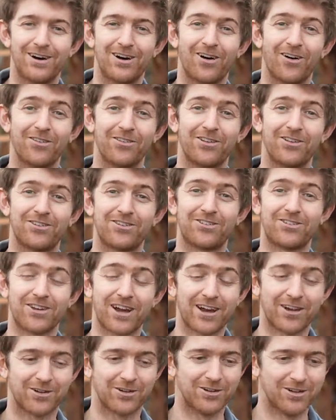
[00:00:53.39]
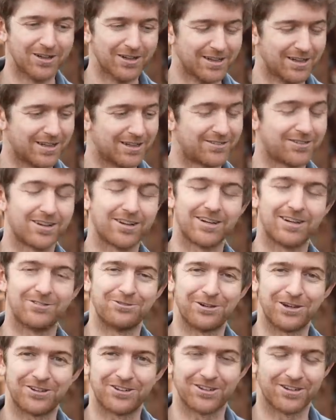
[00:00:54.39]
on this channel, certainly
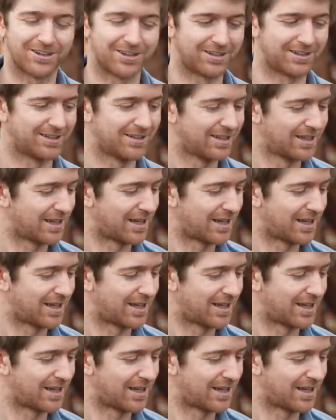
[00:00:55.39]
recently.